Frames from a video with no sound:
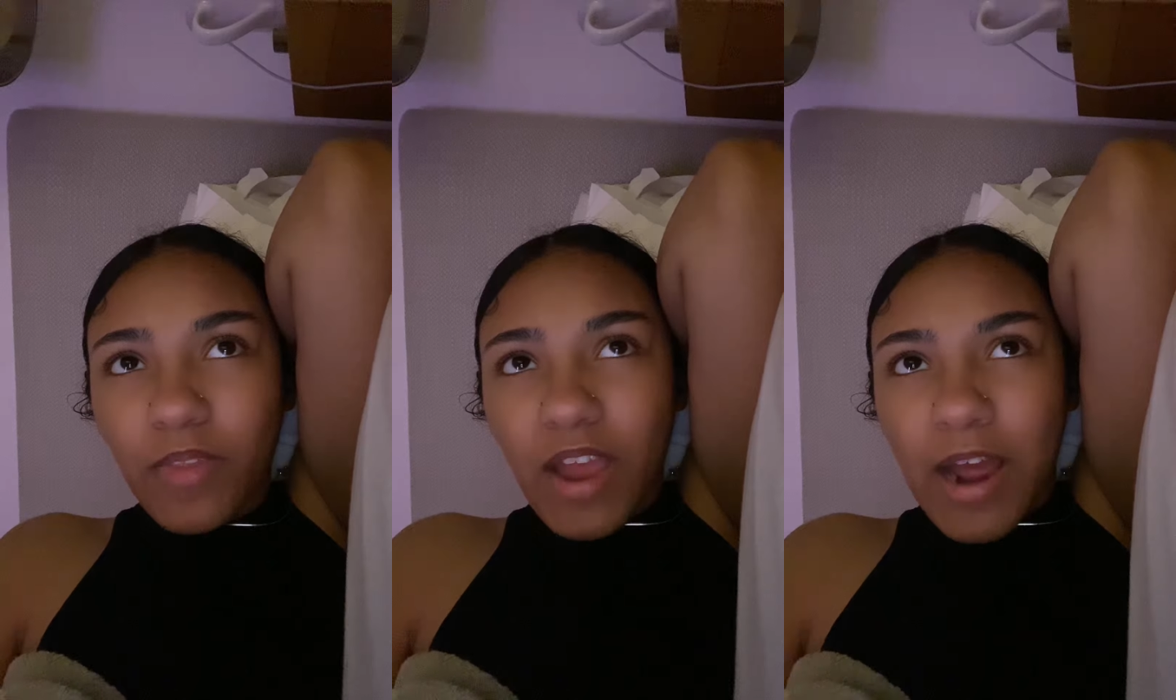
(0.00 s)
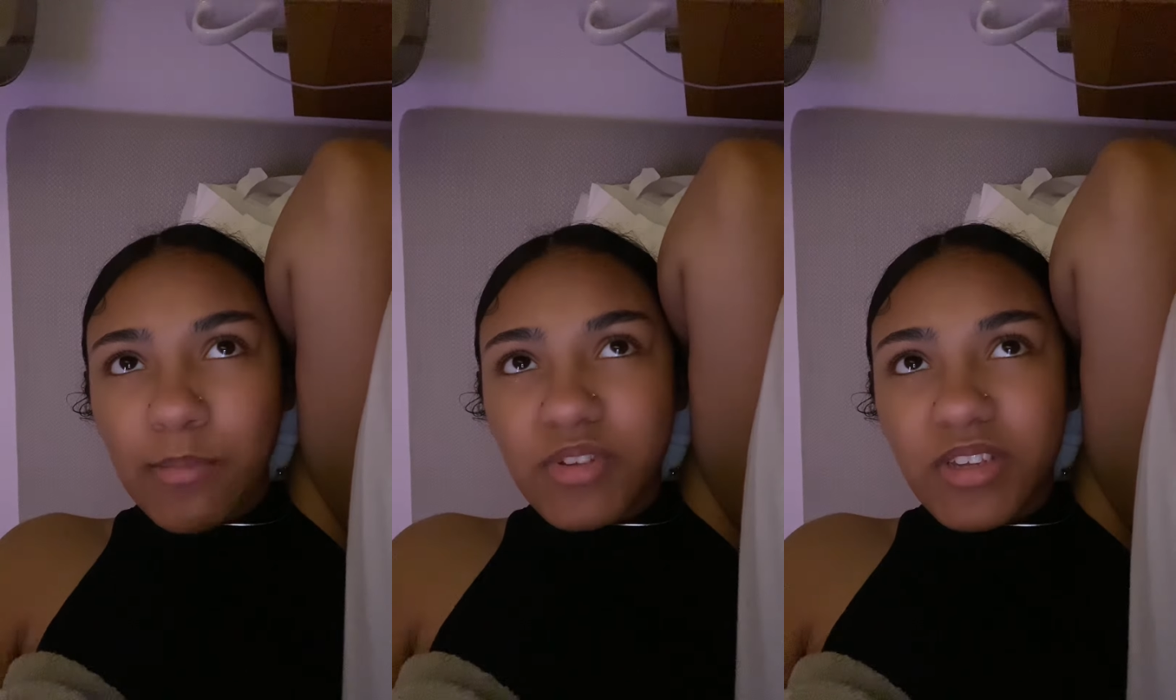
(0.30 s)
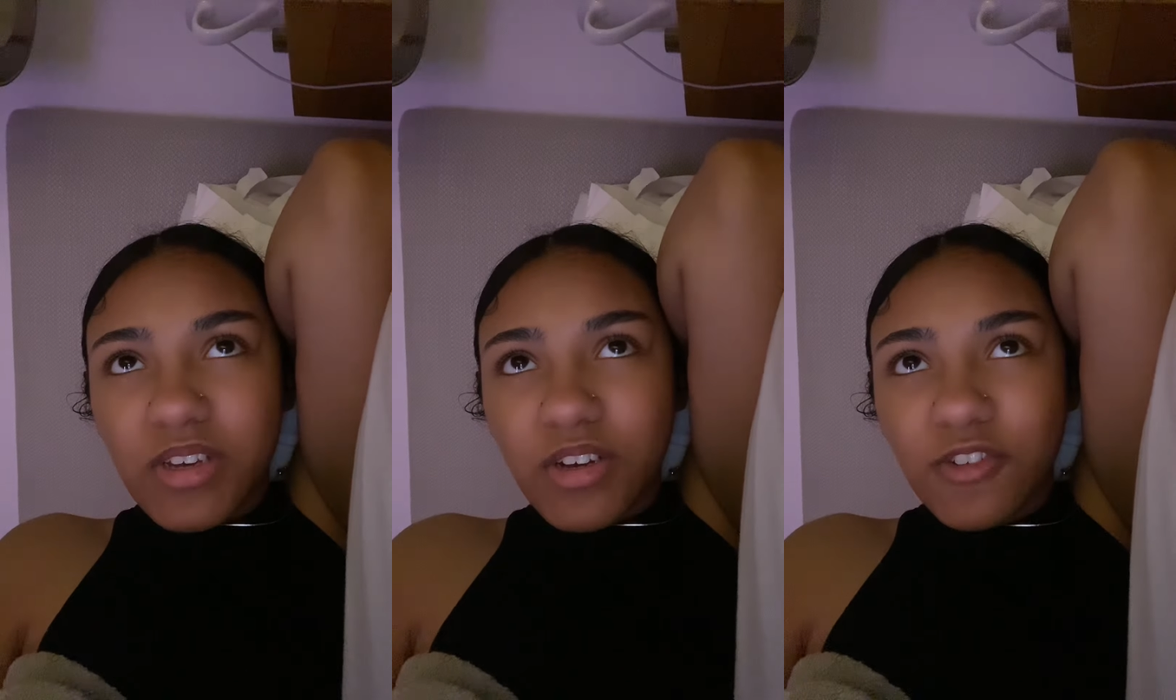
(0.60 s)
I'm
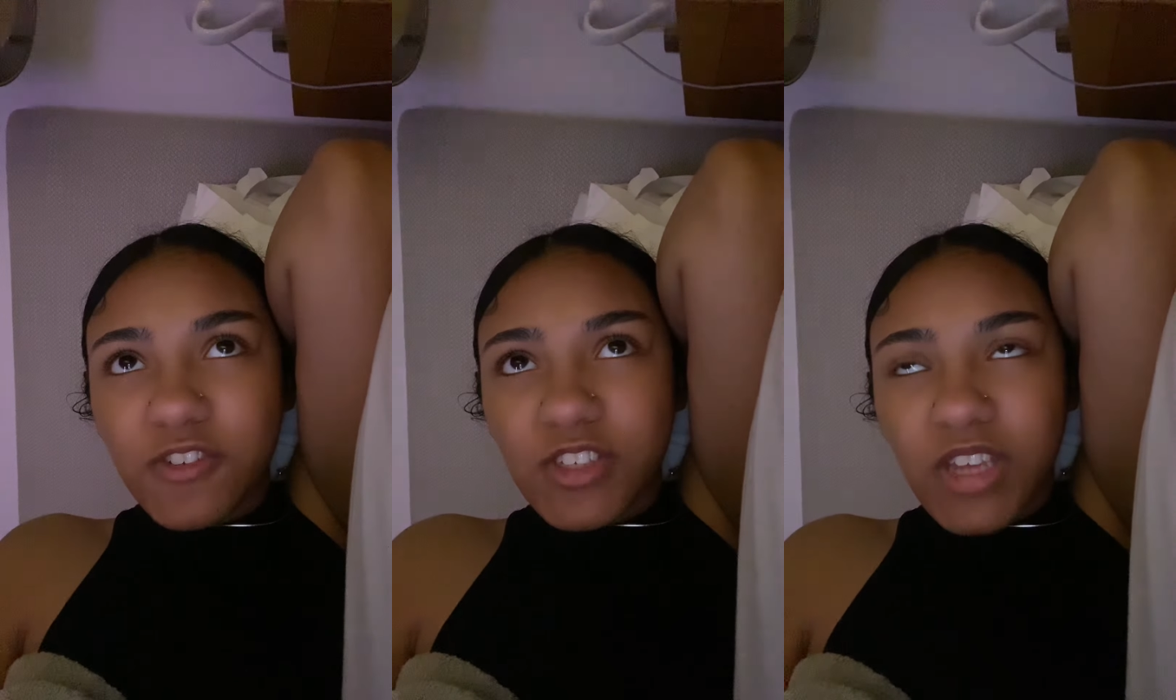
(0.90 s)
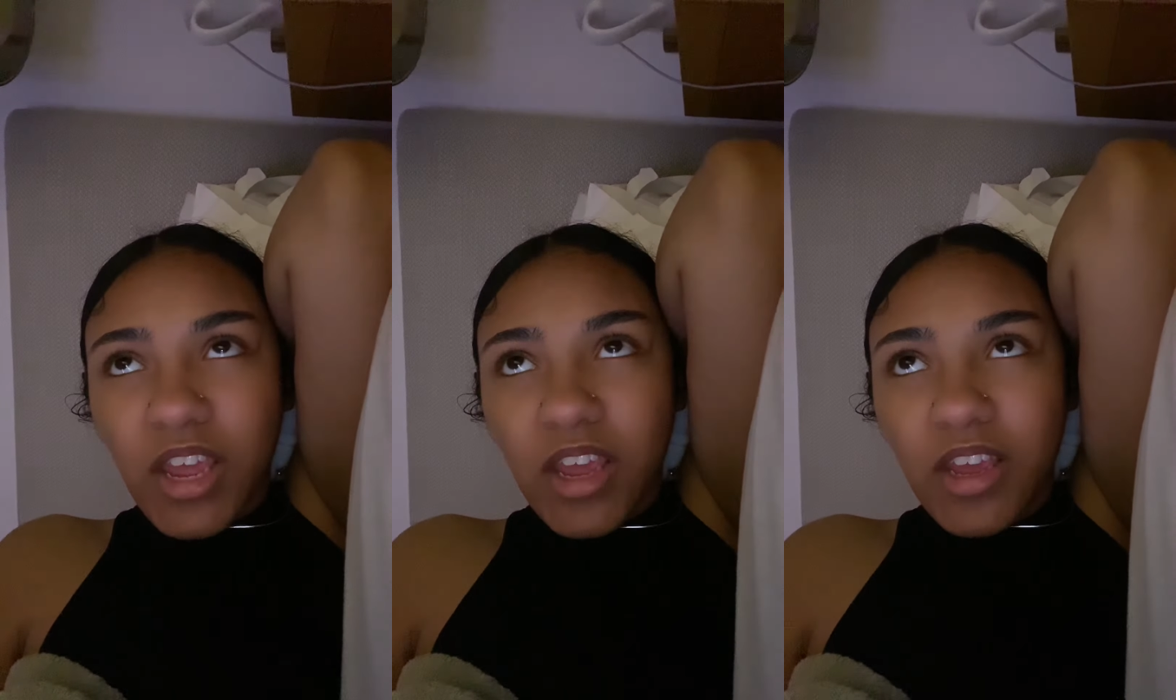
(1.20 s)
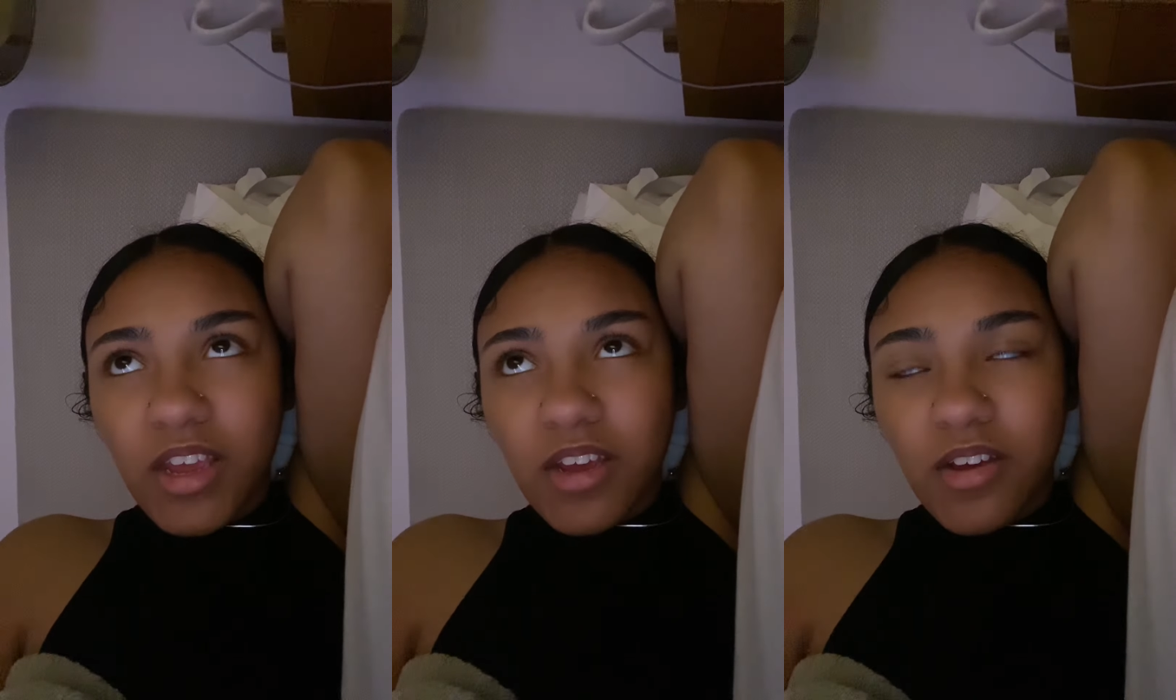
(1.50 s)
sick of
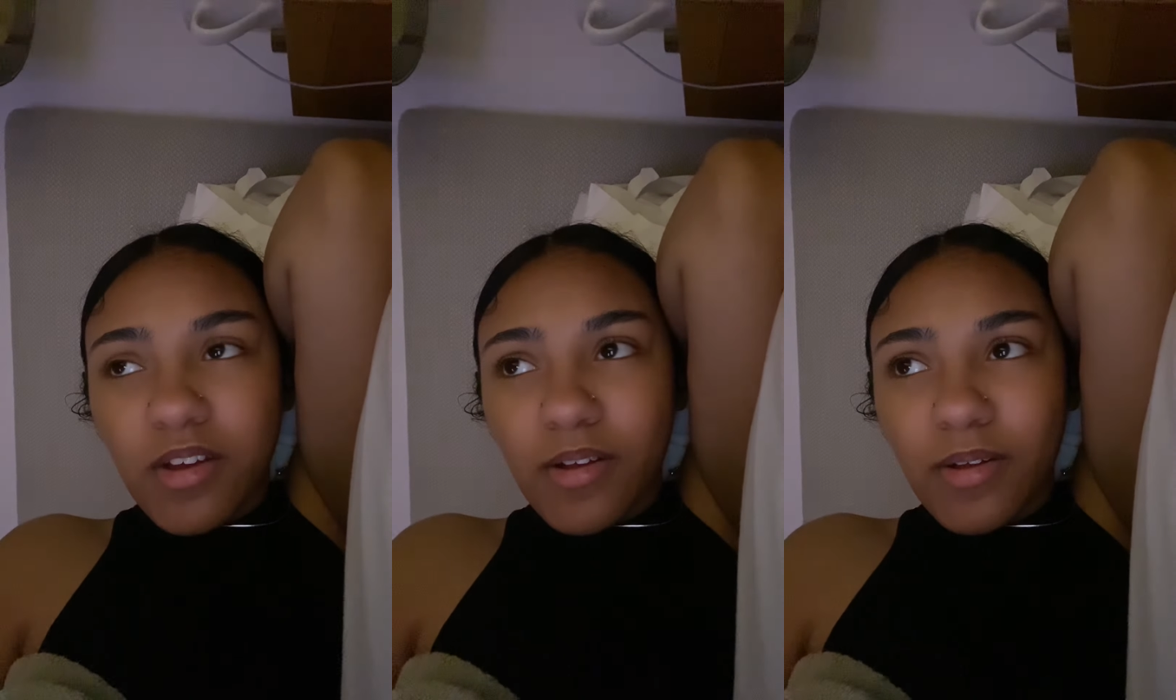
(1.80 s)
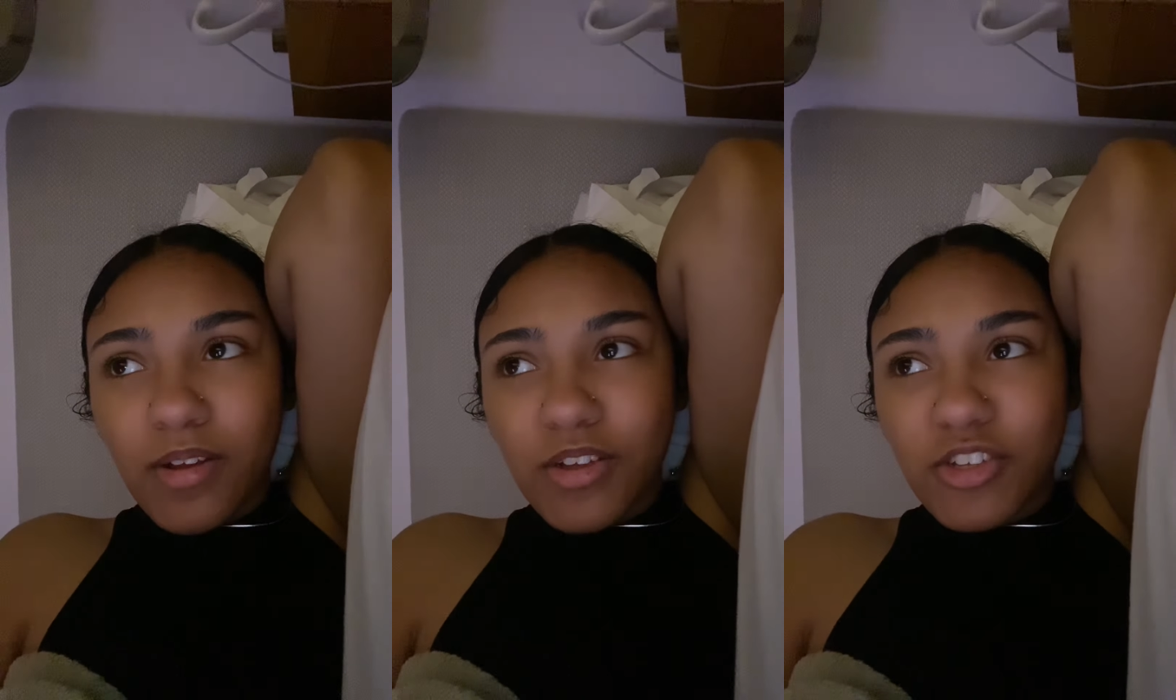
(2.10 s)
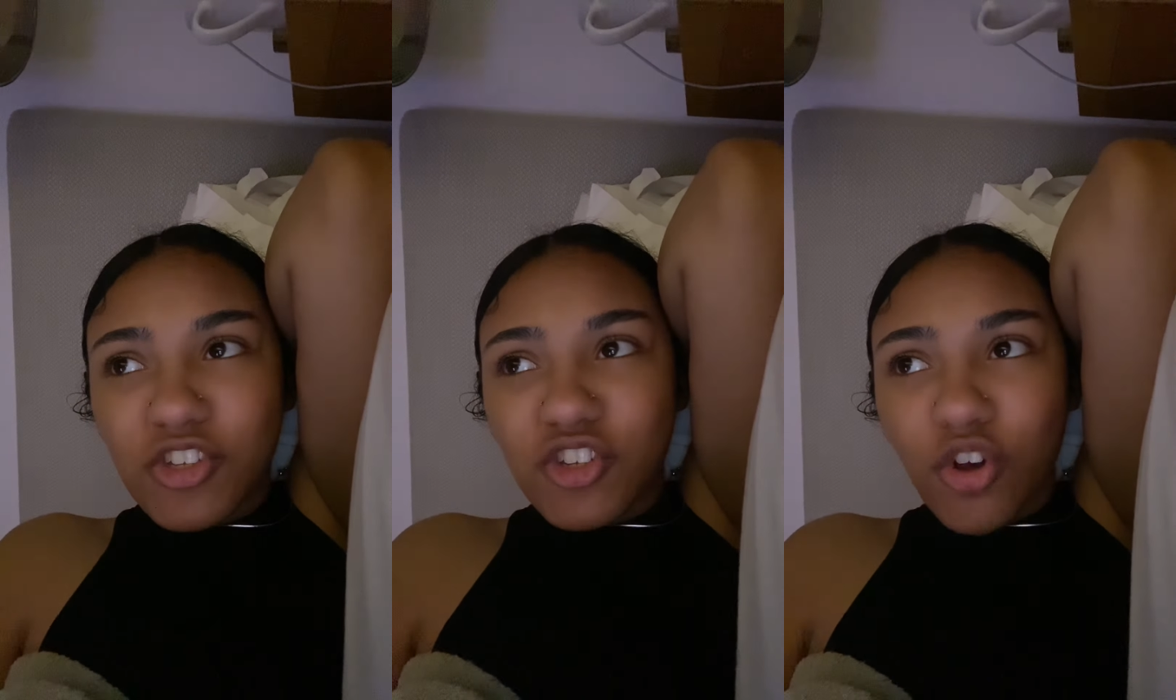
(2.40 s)
seeing
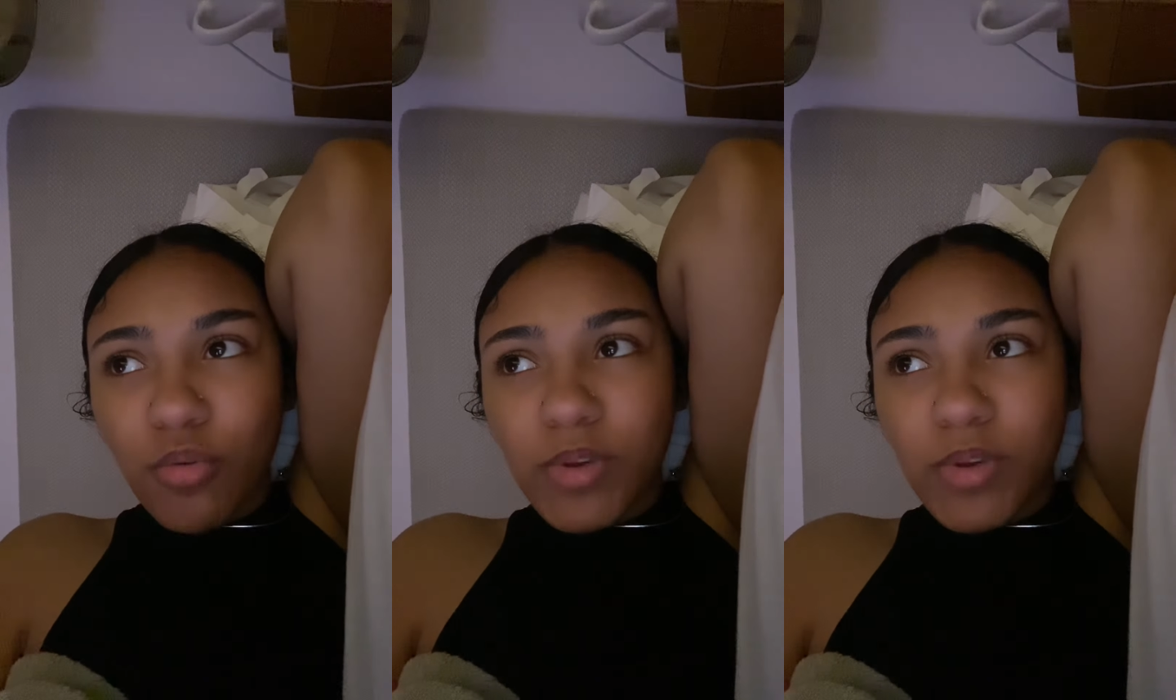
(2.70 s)
so